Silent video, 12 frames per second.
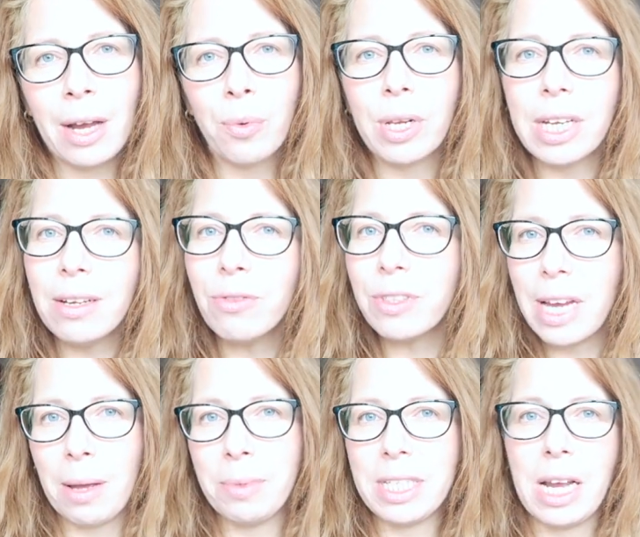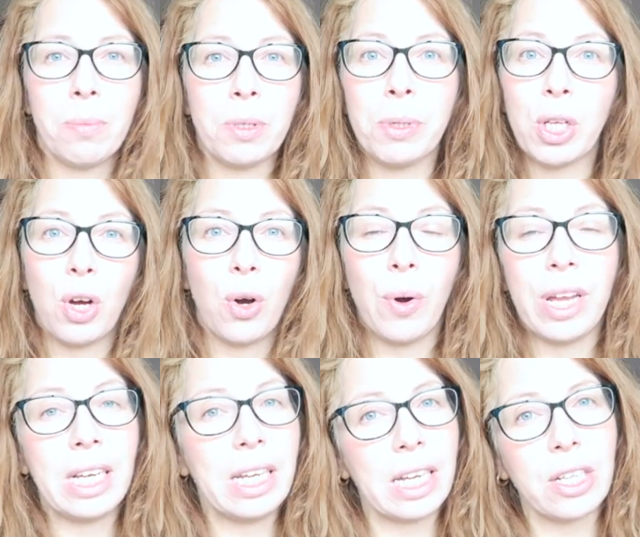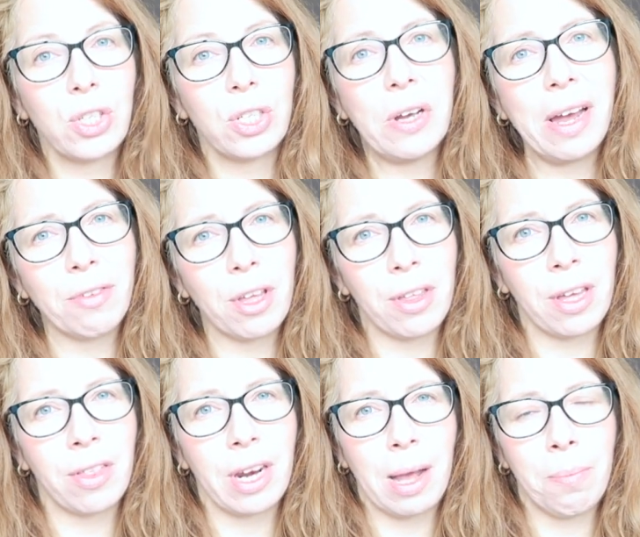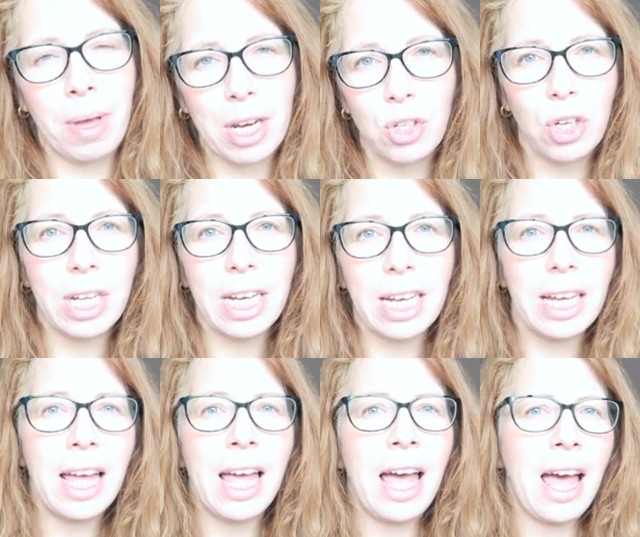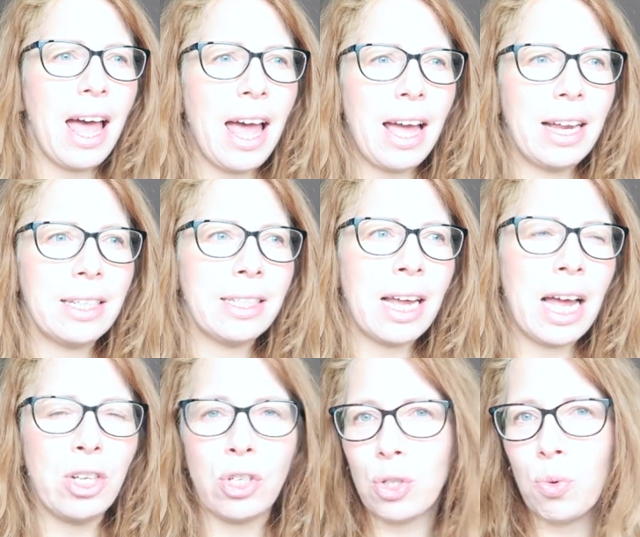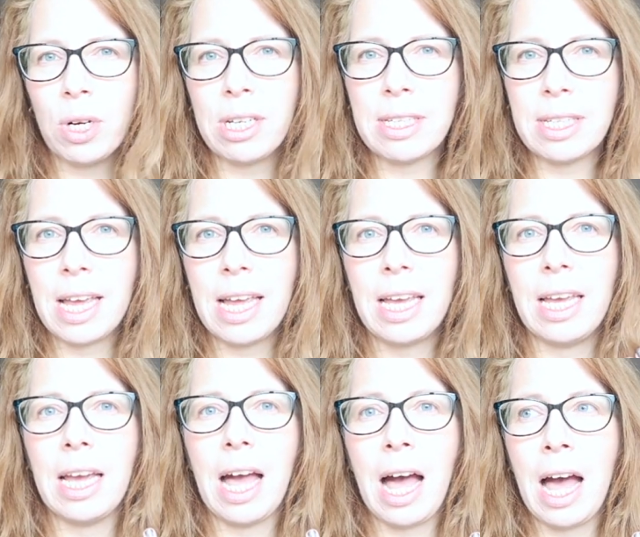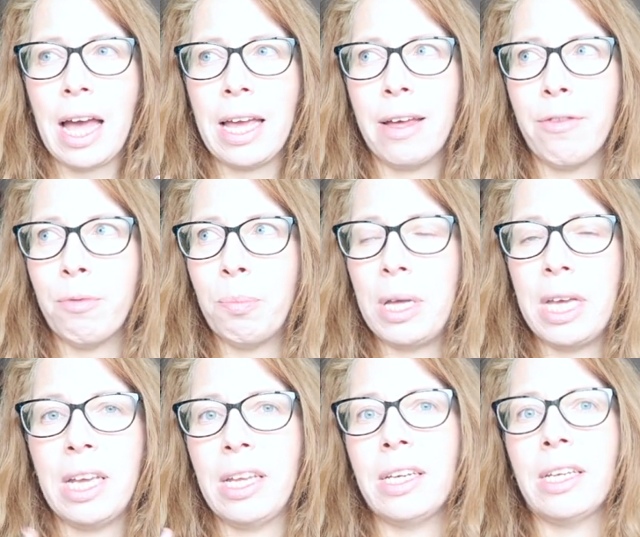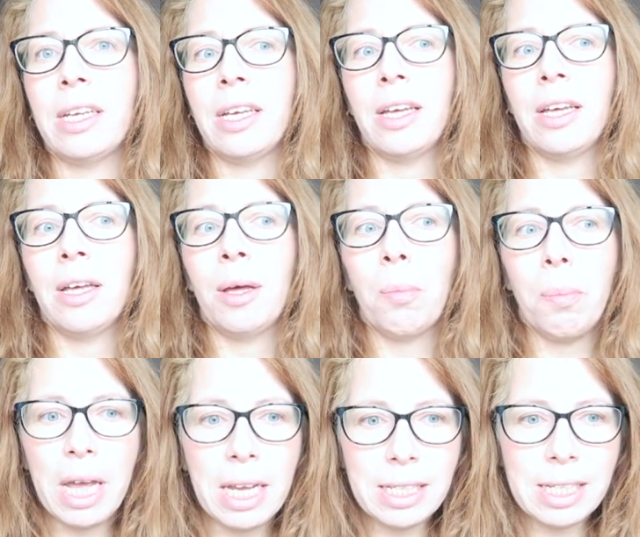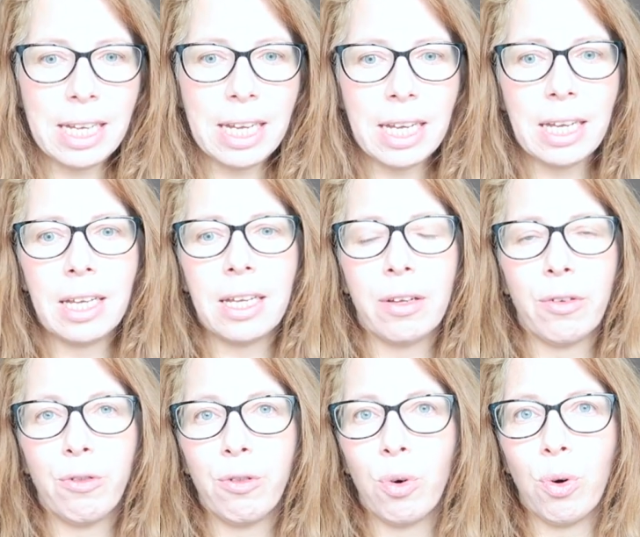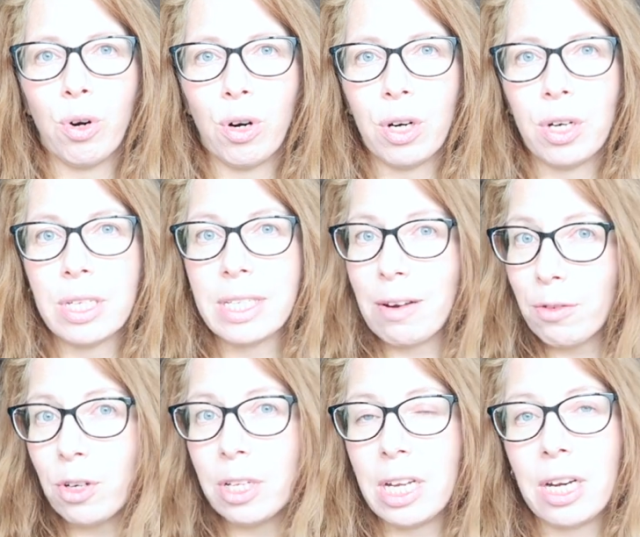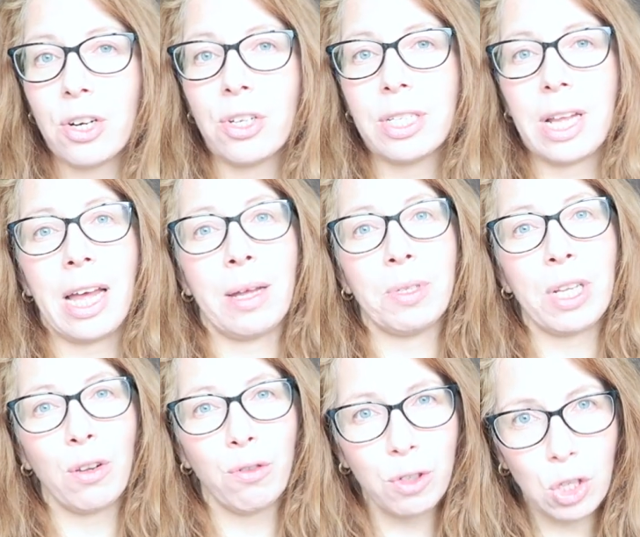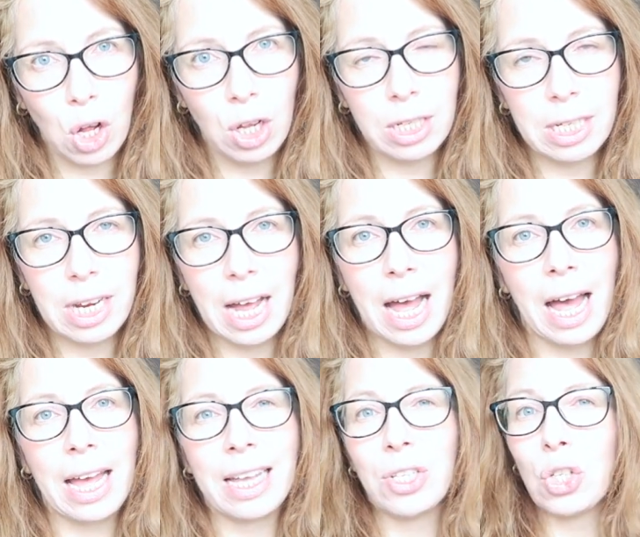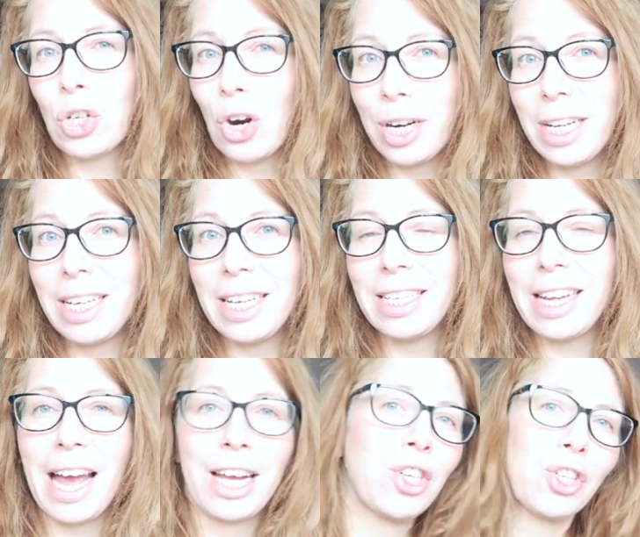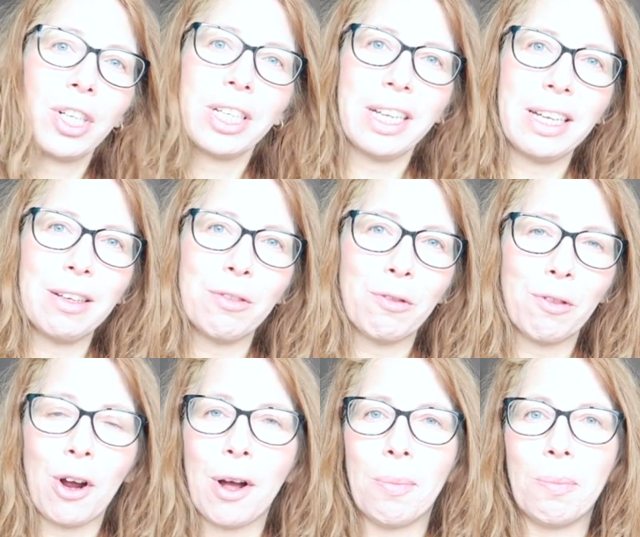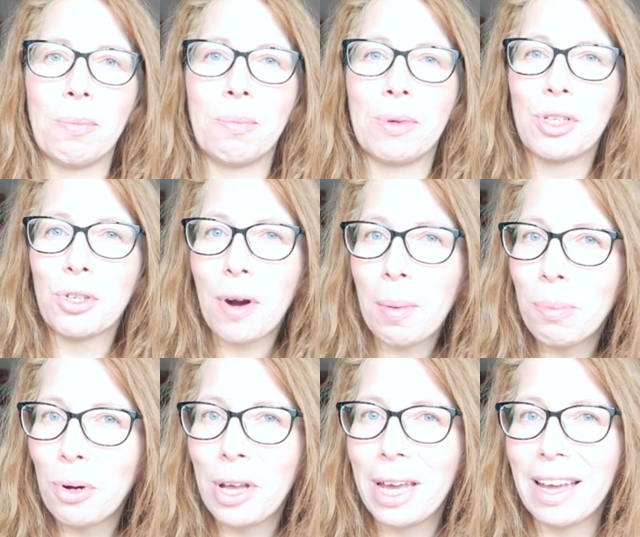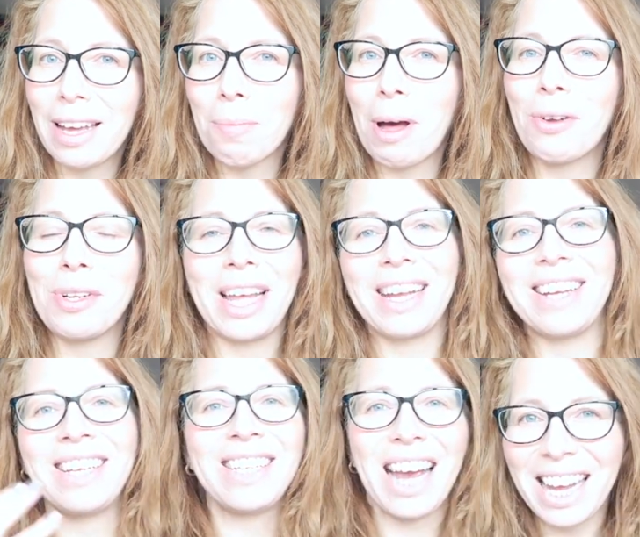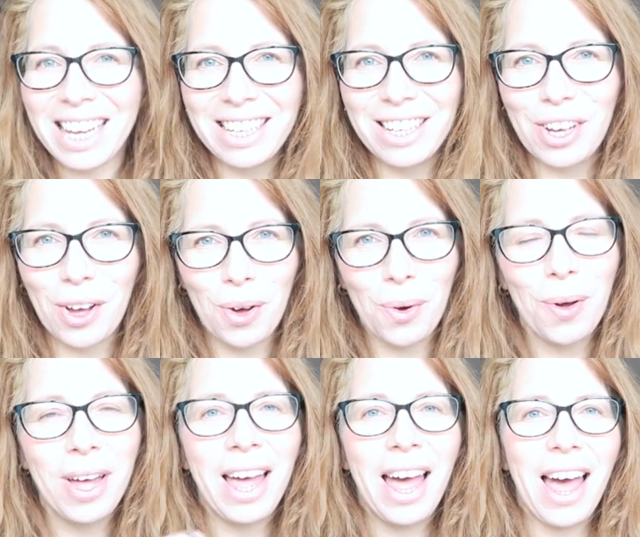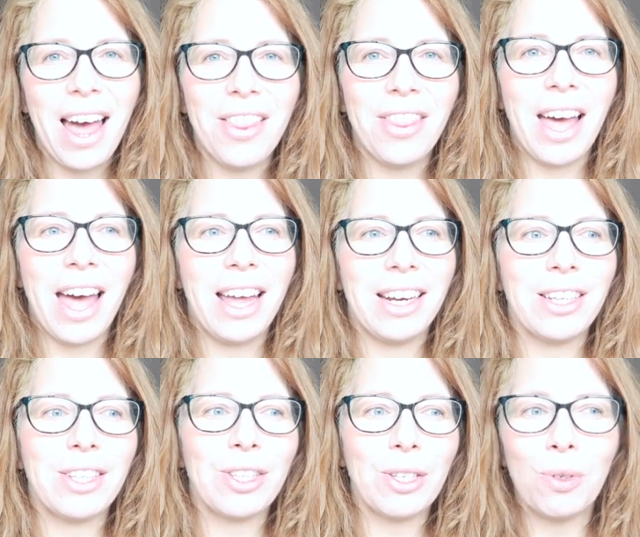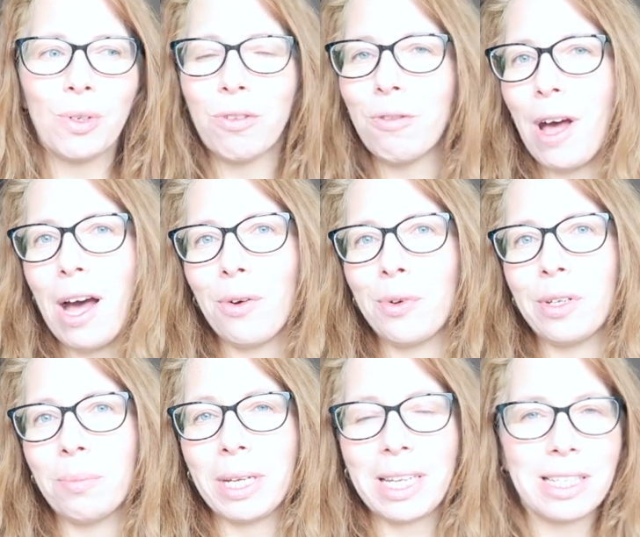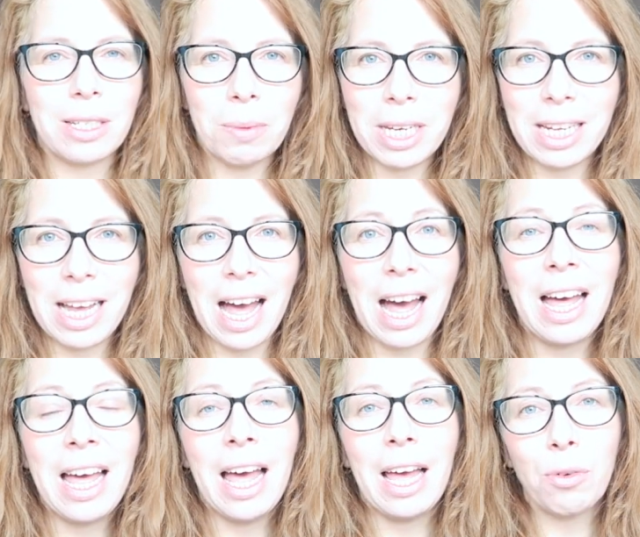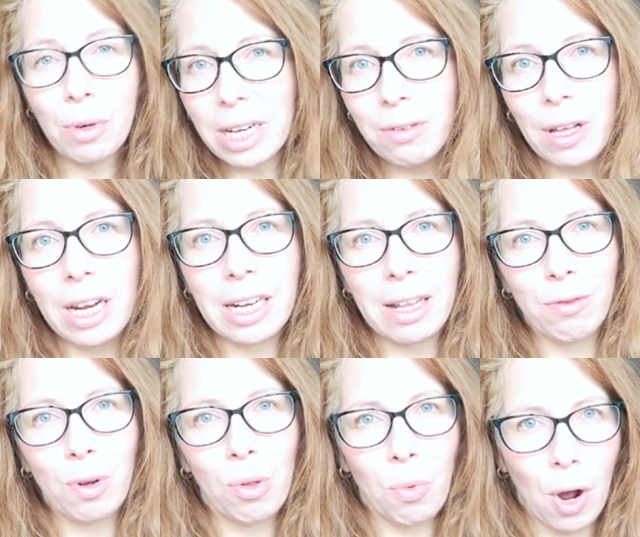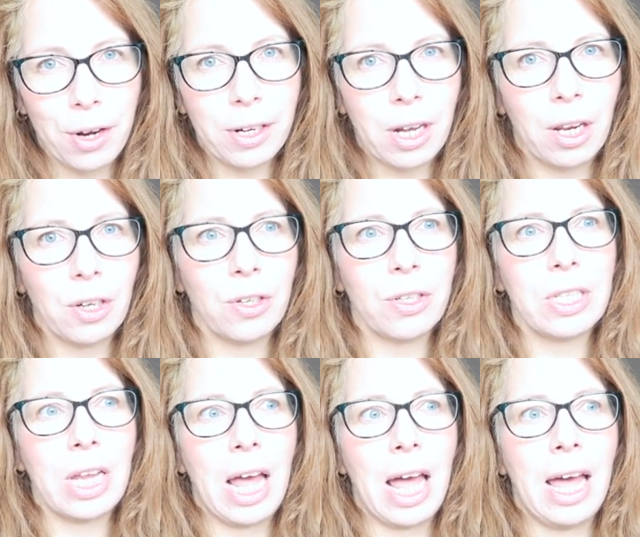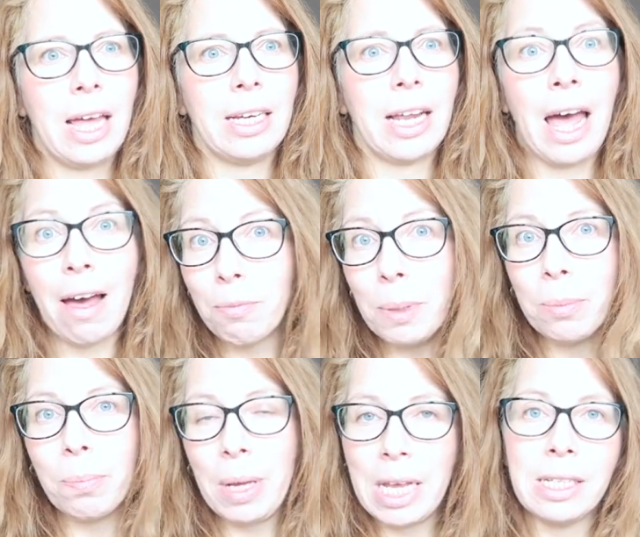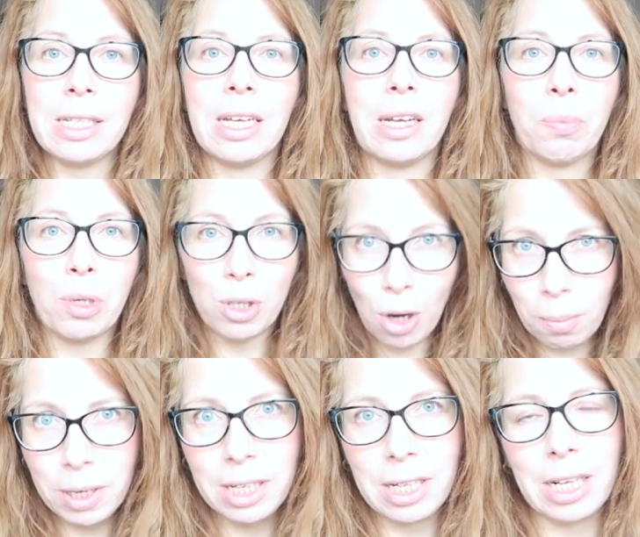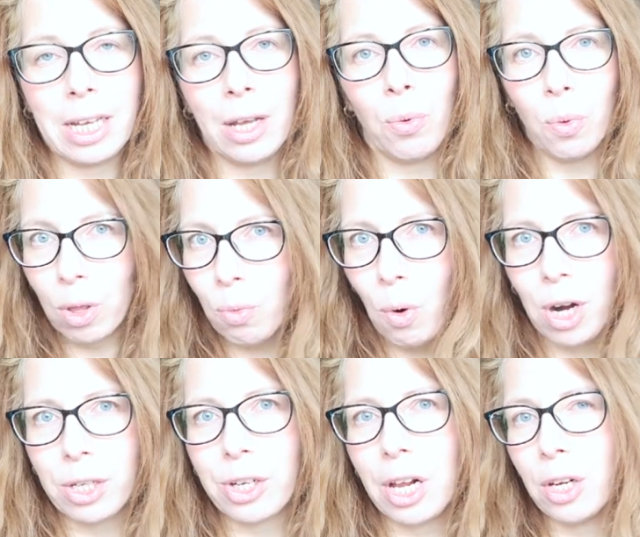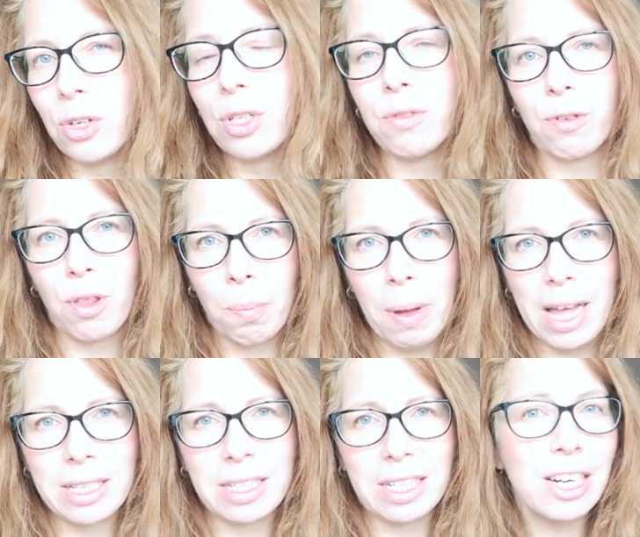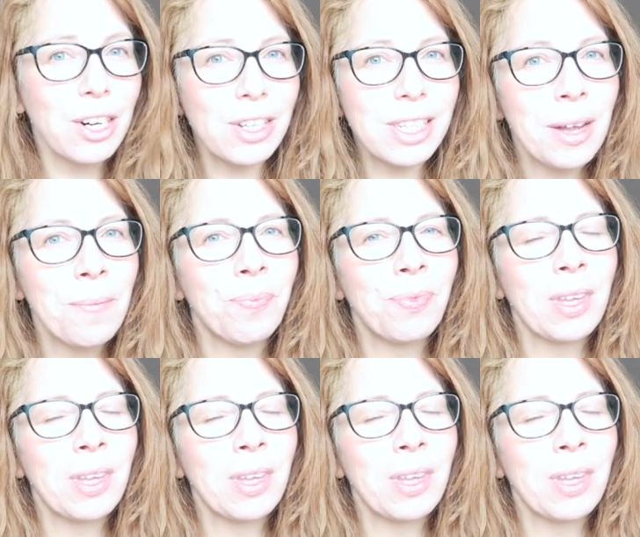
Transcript: I will leave timestamps below and links to everything that I'm mentioning. And I just want to say I have been painting for several years. I'm self-taught. I started actually from scrapbooking about like a decade ago, and then soon found mixed media and really fell in love with watercolors. And I have been painting predominantly with watercolors for the past years.